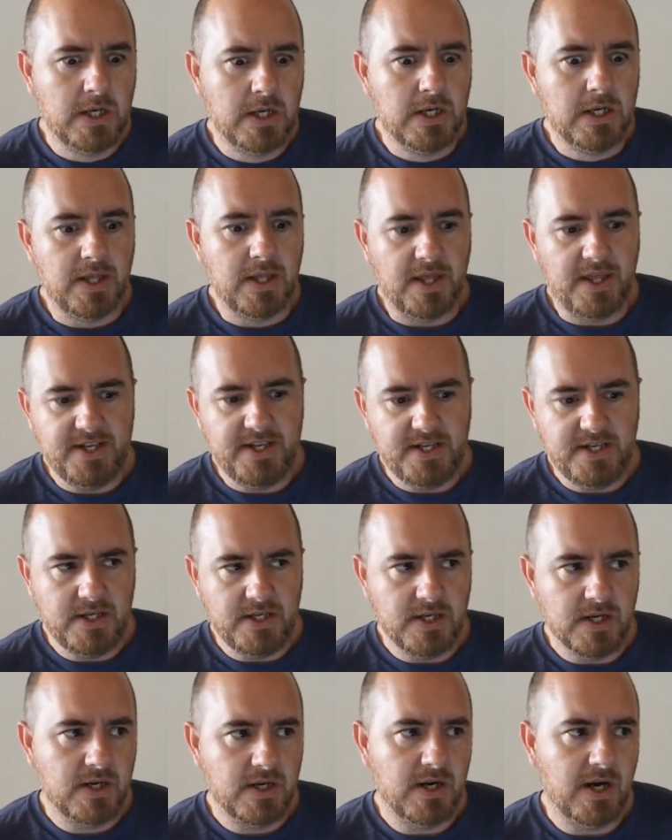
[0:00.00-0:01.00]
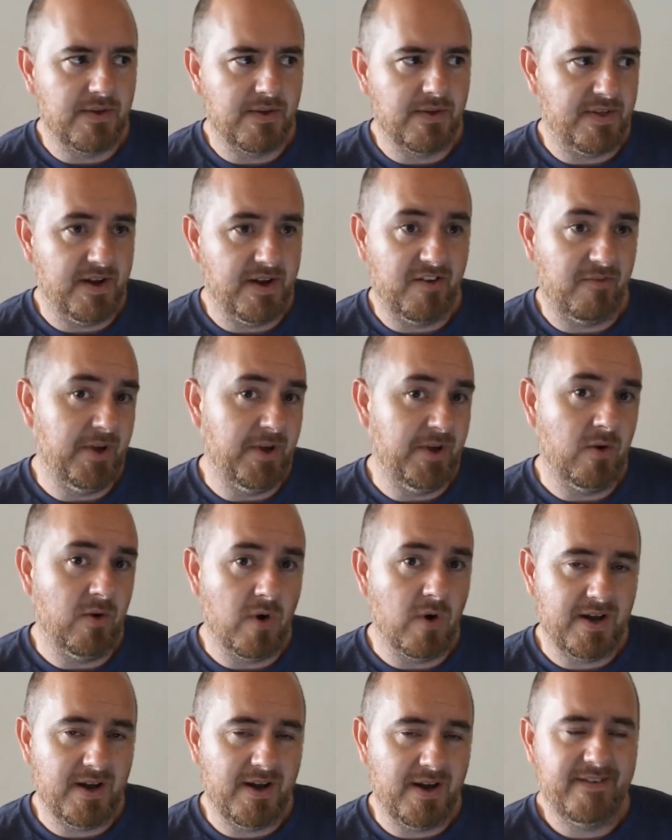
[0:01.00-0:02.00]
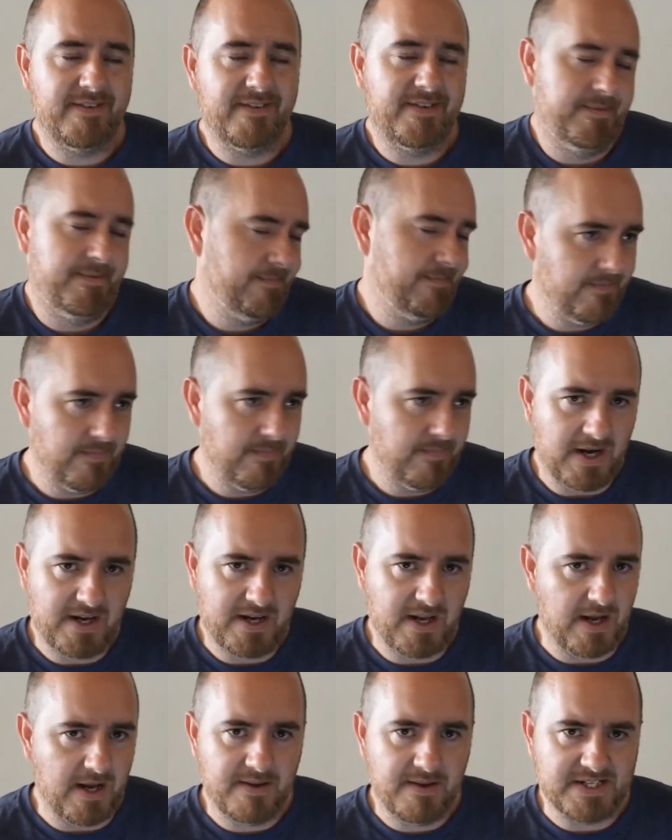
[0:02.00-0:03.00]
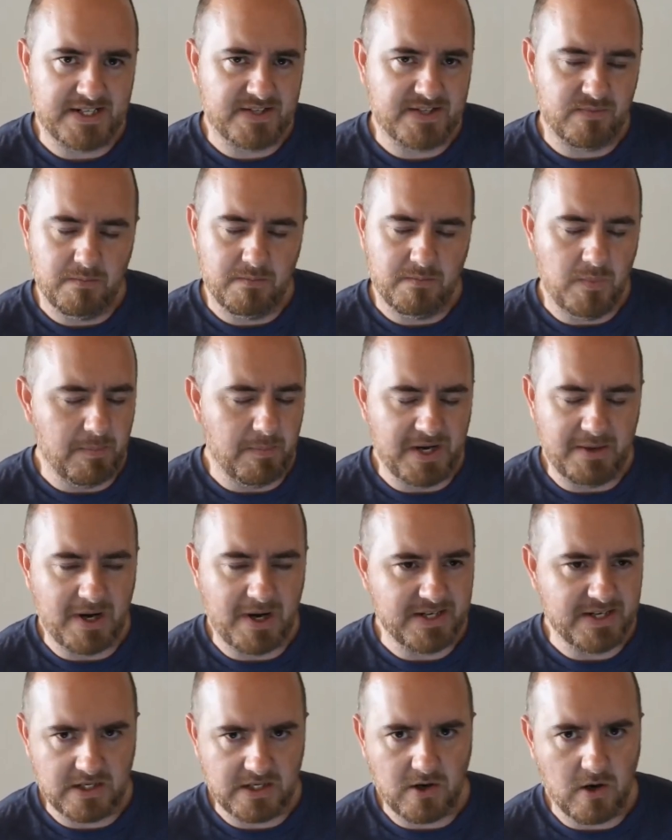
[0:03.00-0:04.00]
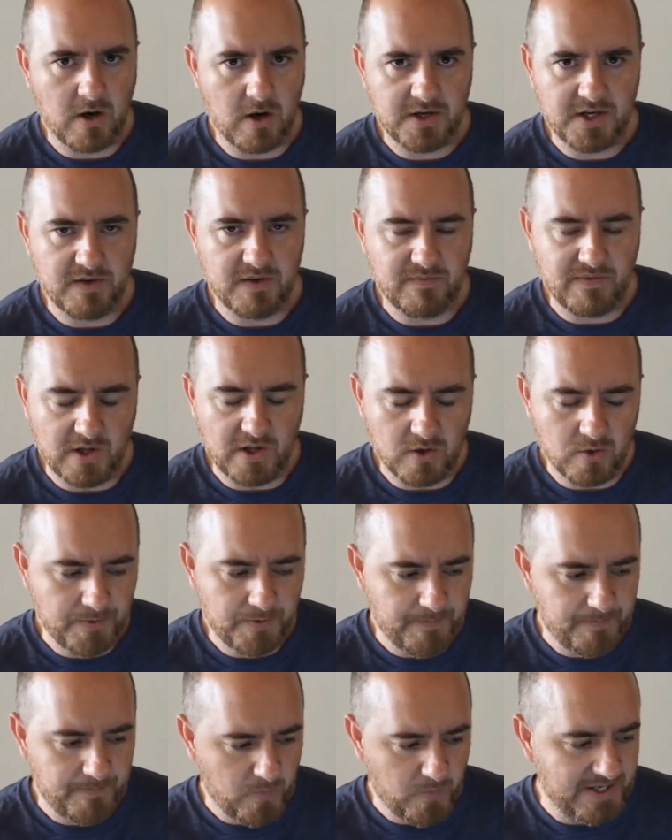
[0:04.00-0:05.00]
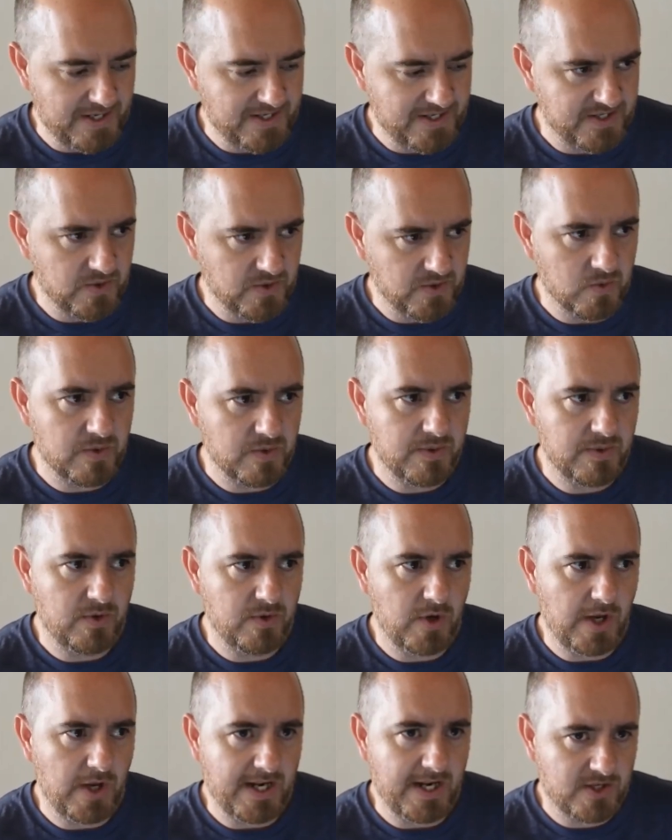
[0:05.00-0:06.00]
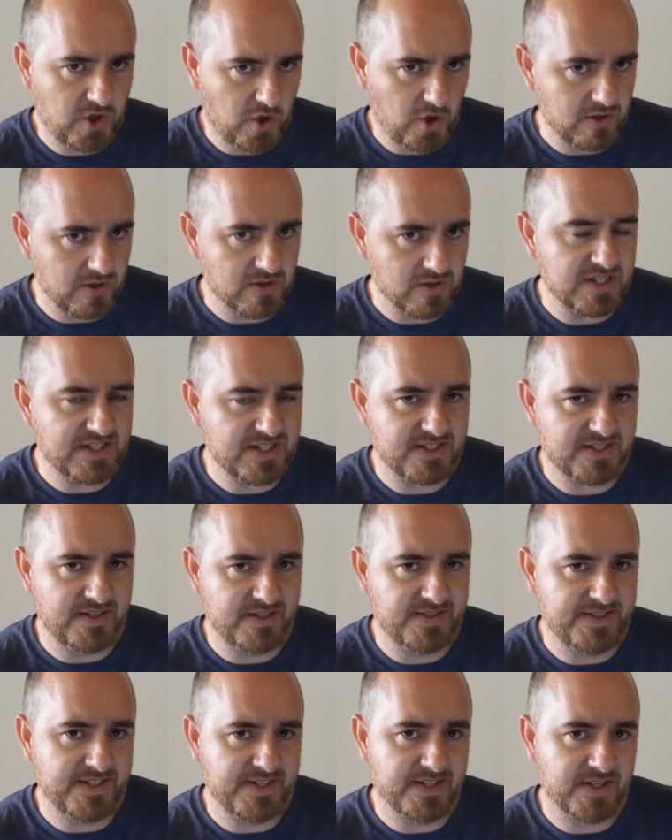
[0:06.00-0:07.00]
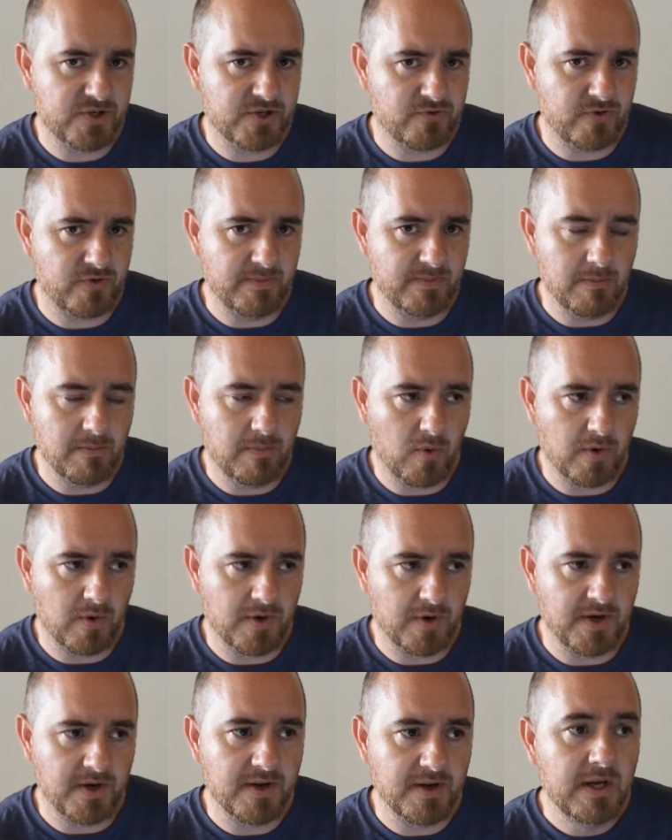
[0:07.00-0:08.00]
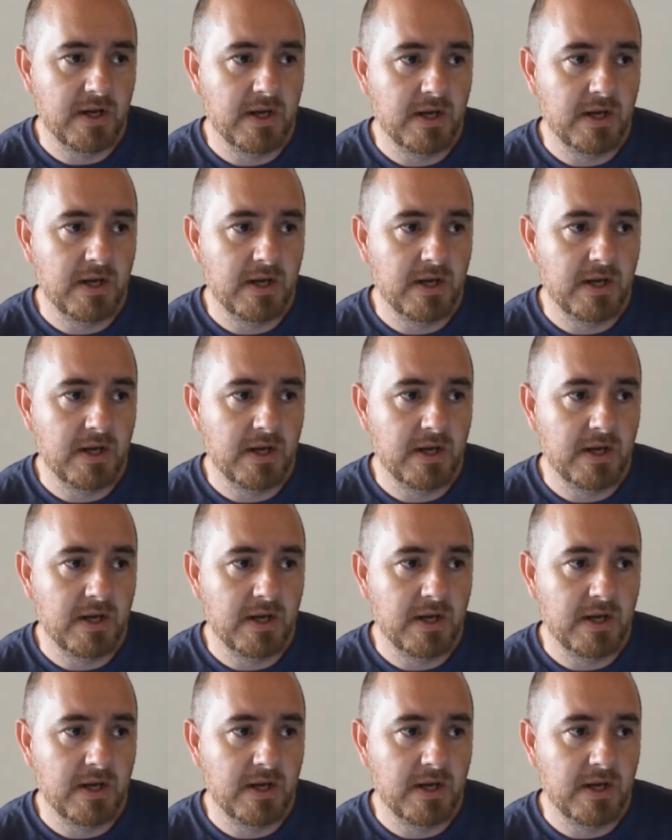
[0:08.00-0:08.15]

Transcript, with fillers: The other thing is being organized. Again, that's minimizing cognitive load, right? So internal consistency is extremely important.